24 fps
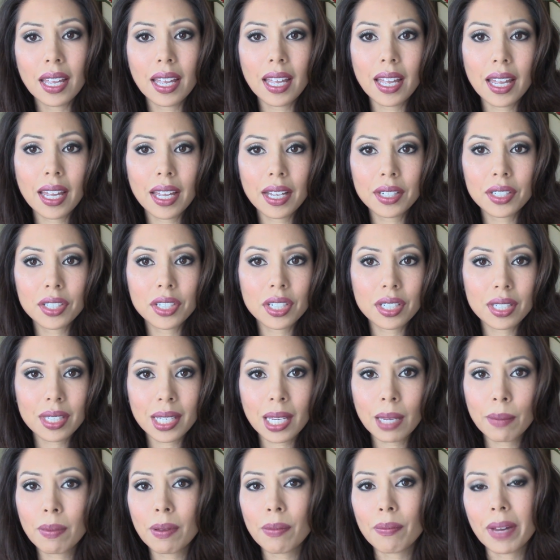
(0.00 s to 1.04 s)
and just
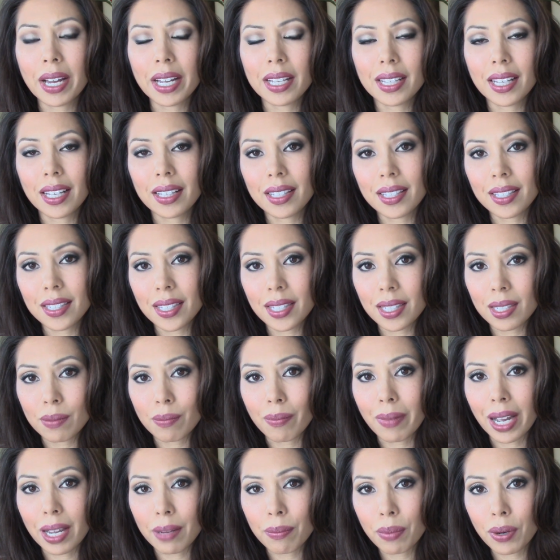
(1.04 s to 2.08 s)
keep in mind that this is
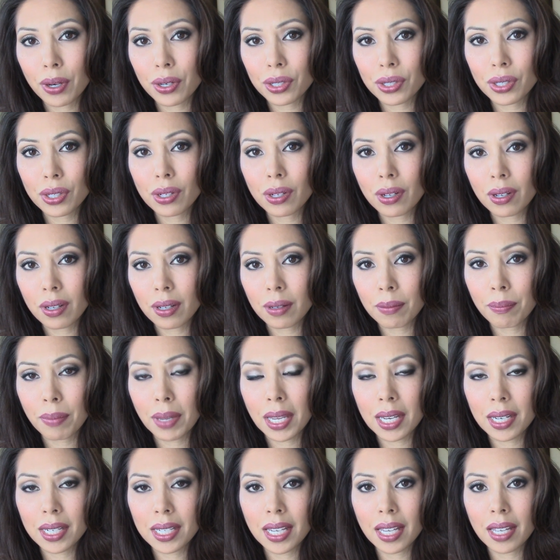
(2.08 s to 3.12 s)
my personal
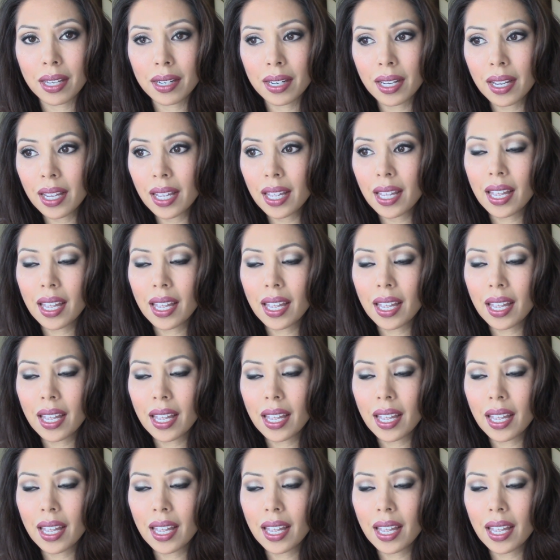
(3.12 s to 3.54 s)
opinion,